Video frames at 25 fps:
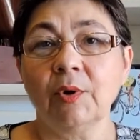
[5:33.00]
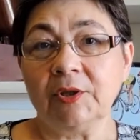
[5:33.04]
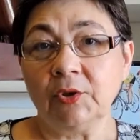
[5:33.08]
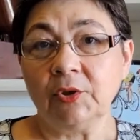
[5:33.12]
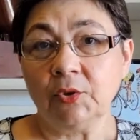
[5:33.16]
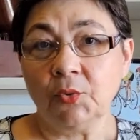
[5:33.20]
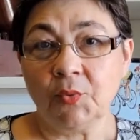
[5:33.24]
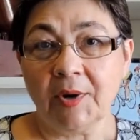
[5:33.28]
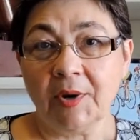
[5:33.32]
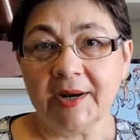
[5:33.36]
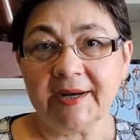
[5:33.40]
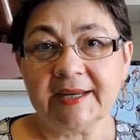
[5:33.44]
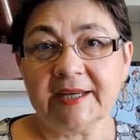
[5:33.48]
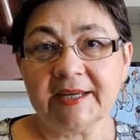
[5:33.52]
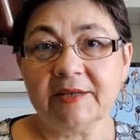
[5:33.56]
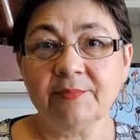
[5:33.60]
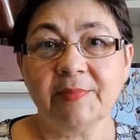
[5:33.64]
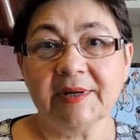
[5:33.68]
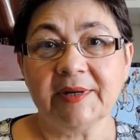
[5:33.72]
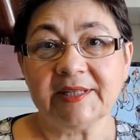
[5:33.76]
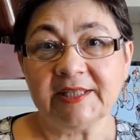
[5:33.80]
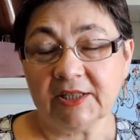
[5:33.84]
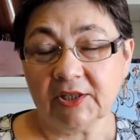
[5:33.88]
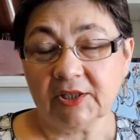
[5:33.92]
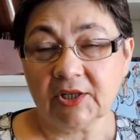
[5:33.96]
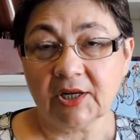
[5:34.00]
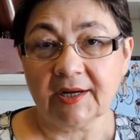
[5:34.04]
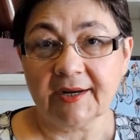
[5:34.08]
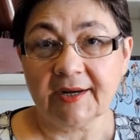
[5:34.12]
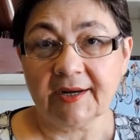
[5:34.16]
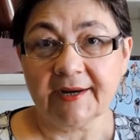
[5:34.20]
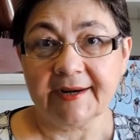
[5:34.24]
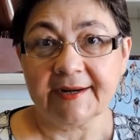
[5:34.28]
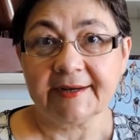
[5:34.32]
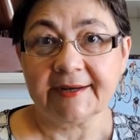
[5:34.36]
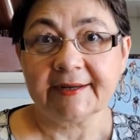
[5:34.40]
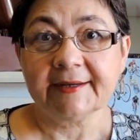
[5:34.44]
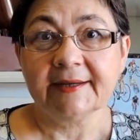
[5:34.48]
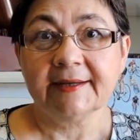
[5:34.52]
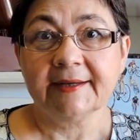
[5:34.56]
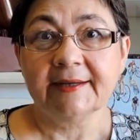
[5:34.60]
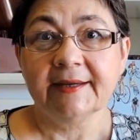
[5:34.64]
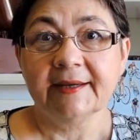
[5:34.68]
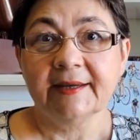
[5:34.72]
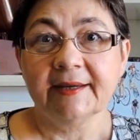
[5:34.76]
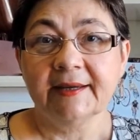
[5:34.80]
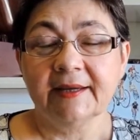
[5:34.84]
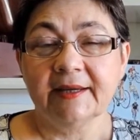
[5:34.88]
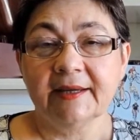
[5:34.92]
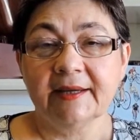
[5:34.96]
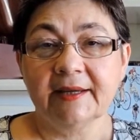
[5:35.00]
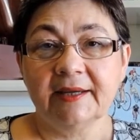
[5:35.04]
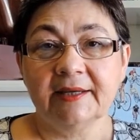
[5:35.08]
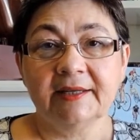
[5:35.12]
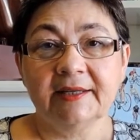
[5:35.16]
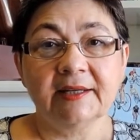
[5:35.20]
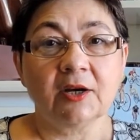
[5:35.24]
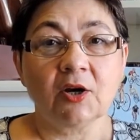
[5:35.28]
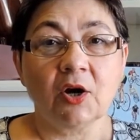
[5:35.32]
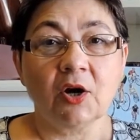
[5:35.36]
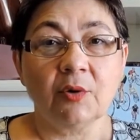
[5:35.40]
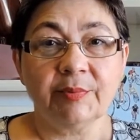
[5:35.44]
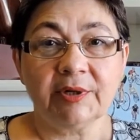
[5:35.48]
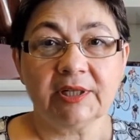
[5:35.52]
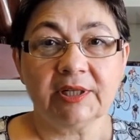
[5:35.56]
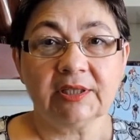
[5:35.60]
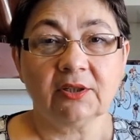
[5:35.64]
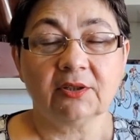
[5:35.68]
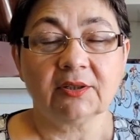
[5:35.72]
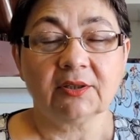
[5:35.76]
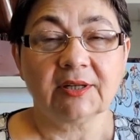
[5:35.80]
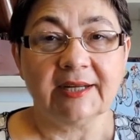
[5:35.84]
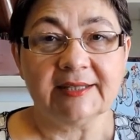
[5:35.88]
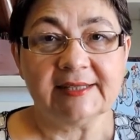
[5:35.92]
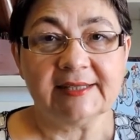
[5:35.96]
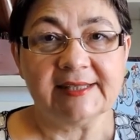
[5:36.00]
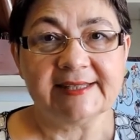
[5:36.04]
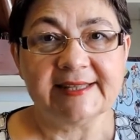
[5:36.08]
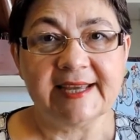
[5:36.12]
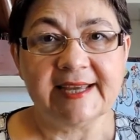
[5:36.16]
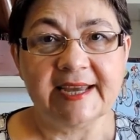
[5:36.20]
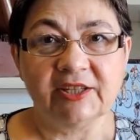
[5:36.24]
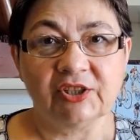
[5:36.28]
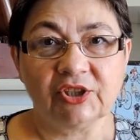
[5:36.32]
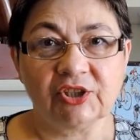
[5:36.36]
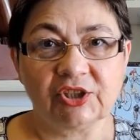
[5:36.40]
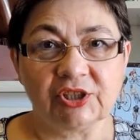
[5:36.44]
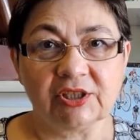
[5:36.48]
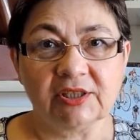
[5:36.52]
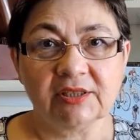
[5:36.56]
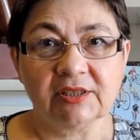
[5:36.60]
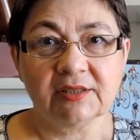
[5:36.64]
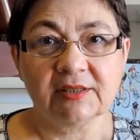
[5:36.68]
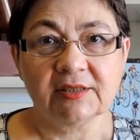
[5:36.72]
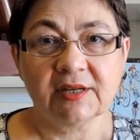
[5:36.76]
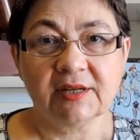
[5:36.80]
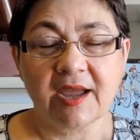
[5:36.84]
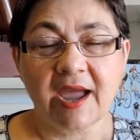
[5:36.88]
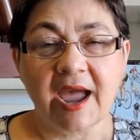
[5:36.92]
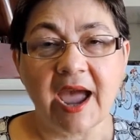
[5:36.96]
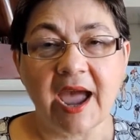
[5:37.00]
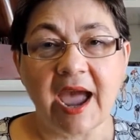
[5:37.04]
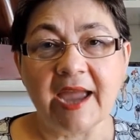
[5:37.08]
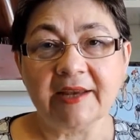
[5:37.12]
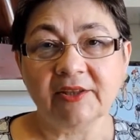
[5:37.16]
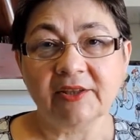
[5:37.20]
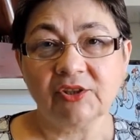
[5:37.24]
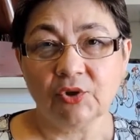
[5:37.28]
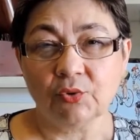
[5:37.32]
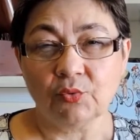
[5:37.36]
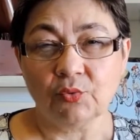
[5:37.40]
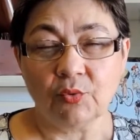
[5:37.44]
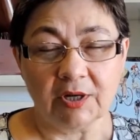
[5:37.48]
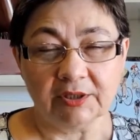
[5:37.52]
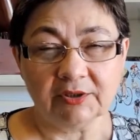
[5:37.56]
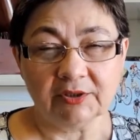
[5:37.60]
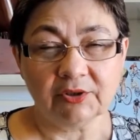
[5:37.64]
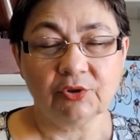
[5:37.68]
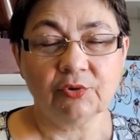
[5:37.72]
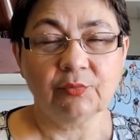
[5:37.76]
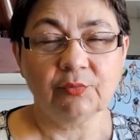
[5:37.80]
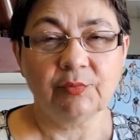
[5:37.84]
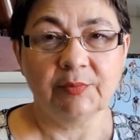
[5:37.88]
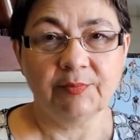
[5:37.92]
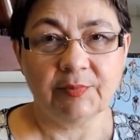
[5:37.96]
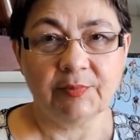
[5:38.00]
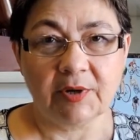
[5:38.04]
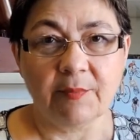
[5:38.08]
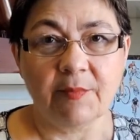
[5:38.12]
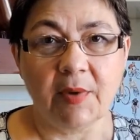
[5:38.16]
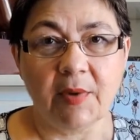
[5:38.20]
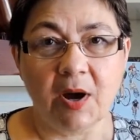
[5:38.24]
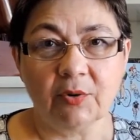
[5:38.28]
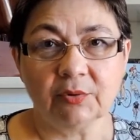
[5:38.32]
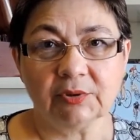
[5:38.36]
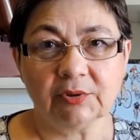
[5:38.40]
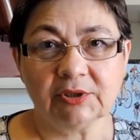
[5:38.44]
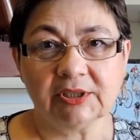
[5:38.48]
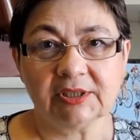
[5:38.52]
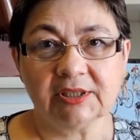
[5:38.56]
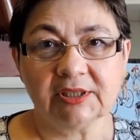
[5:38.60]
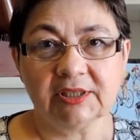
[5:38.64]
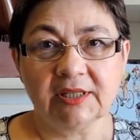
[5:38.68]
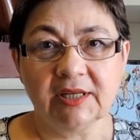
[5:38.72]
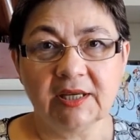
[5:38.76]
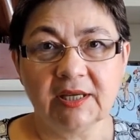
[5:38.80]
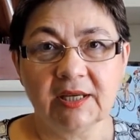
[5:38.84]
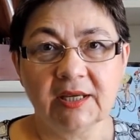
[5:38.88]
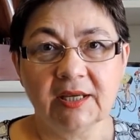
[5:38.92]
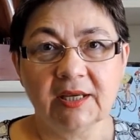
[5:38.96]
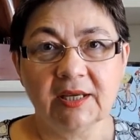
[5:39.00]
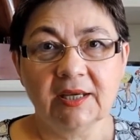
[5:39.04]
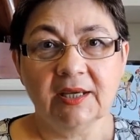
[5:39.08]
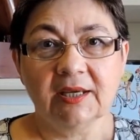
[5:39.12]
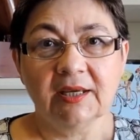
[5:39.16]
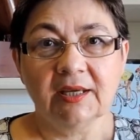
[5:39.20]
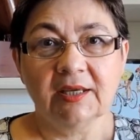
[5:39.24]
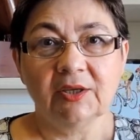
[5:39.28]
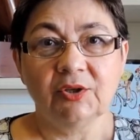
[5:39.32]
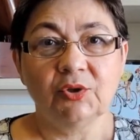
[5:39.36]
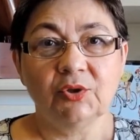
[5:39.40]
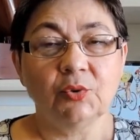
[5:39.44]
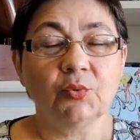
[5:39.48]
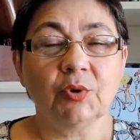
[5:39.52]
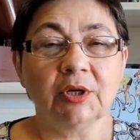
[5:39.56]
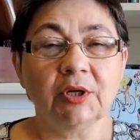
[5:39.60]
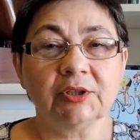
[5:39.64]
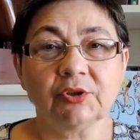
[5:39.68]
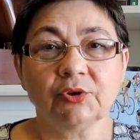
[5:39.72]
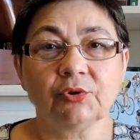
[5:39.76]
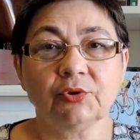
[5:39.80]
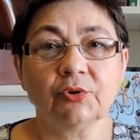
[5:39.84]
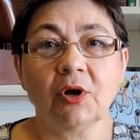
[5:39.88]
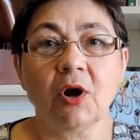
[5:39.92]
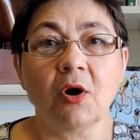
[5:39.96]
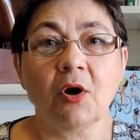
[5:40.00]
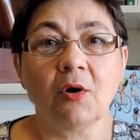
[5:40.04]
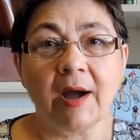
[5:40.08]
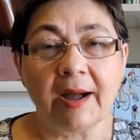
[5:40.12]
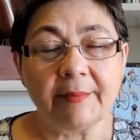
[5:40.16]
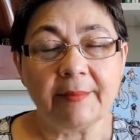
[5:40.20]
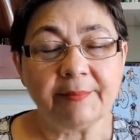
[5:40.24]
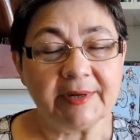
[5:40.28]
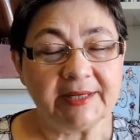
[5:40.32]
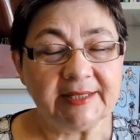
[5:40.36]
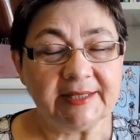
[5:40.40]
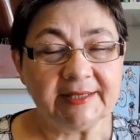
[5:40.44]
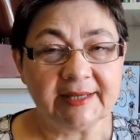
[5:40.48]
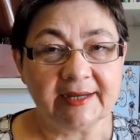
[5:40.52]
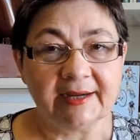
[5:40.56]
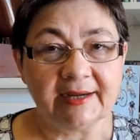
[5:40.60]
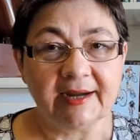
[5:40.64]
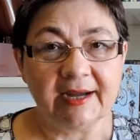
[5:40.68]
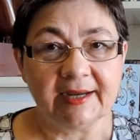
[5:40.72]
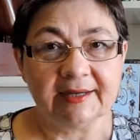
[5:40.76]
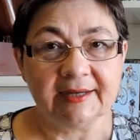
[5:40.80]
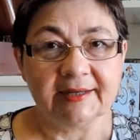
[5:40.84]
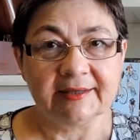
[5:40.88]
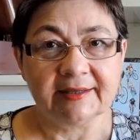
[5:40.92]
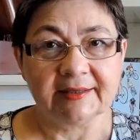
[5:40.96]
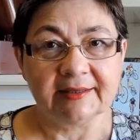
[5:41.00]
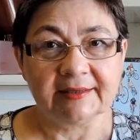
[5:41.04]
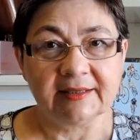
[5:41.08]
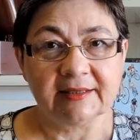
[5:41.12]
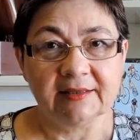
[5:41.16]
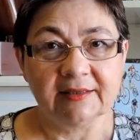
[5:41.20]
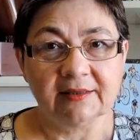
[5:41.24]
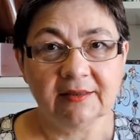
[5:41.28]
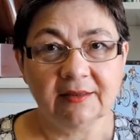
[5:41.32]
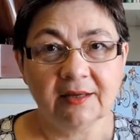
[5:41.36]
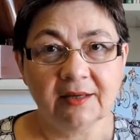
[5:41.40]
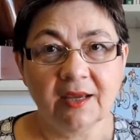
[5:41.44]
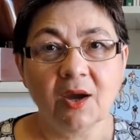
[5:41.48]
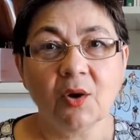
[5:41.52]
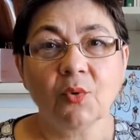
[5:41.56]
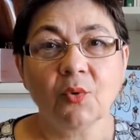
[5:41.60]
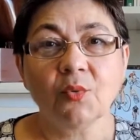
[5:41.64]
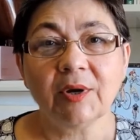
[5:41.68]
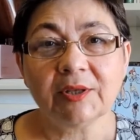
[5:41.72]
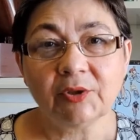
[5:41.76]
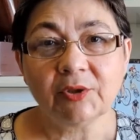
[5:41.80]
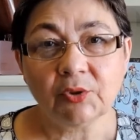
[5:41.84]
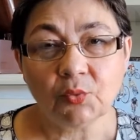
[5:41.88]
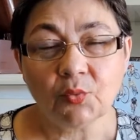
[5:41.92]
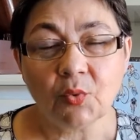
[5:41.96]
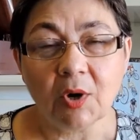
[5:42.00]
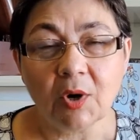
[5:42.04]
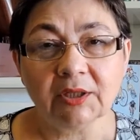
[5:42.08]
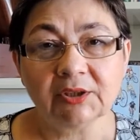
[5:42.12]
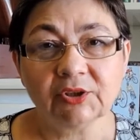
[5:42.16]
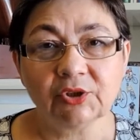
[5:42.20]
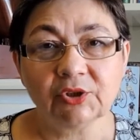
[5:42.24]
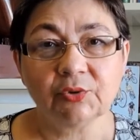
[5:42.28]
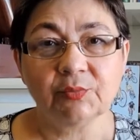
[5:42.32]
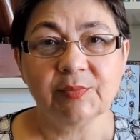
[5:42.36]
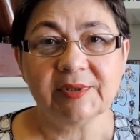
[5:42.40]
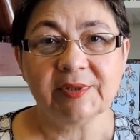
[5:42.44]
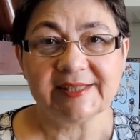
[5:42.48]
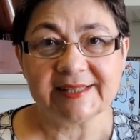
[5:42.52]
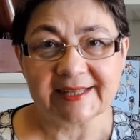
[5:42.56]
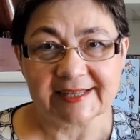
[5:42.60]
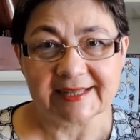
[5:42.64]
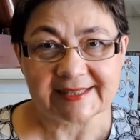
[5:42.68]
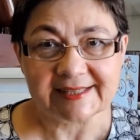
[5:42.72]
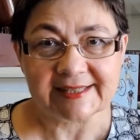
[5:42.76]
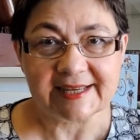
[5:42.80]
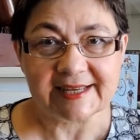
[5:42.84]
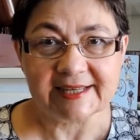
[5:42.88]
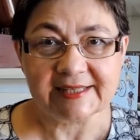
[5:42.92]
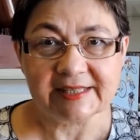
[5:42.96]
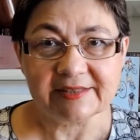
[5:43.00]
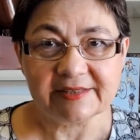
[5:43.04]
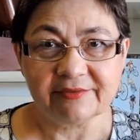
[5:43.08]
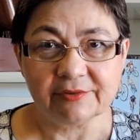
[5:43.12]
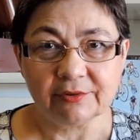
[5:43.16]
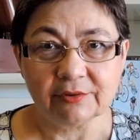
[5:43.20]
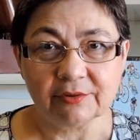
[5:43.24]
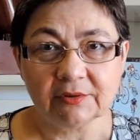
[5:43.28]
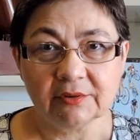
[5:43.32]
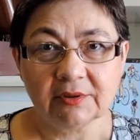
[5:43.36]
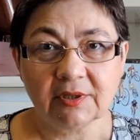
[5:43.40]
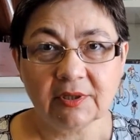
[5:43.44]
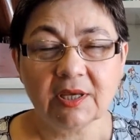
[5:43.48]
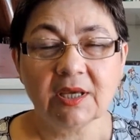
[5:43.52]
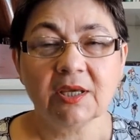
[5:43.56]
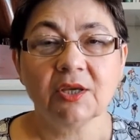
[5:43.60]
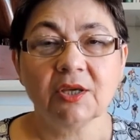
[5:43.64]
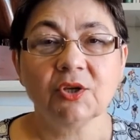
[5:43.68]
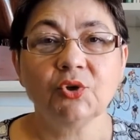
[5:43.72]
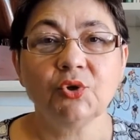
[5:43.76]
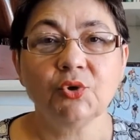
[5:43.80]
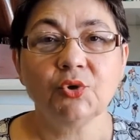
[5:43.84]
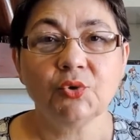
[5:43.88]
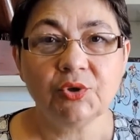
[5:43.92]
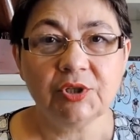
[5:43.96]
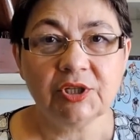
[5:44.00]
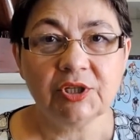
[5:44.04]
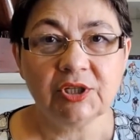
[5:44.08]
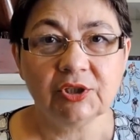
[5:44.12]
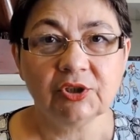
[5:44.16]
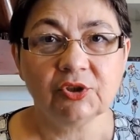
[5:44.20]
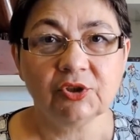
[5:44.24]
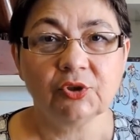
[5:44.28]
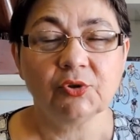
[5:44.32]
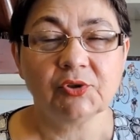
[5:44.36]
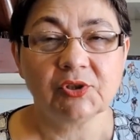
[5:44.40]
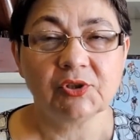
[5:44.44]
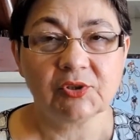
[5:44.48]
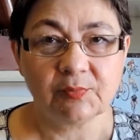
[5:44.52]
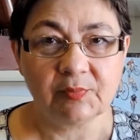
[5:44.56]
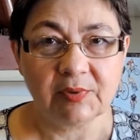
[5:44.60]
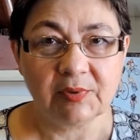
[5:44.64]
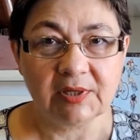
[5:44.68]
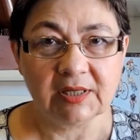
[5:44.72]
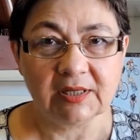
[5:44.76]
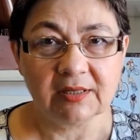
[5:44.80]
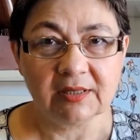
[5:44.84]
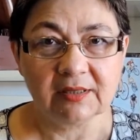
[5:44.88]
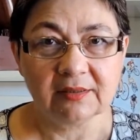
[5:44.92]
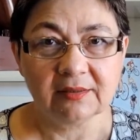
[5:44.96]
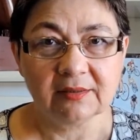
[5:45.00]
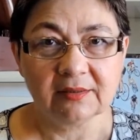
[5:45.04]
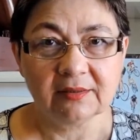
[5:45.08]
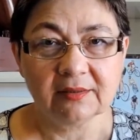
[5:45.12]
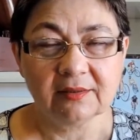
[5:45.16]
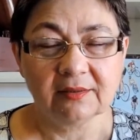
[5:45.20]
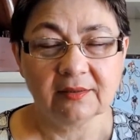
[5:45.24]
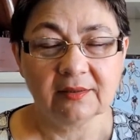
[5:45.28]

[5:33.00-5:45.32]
When you work in particular in a corporate organization and you want to be promoted, you want to go up in the hierarchy. When you want to be successful, you need to speak.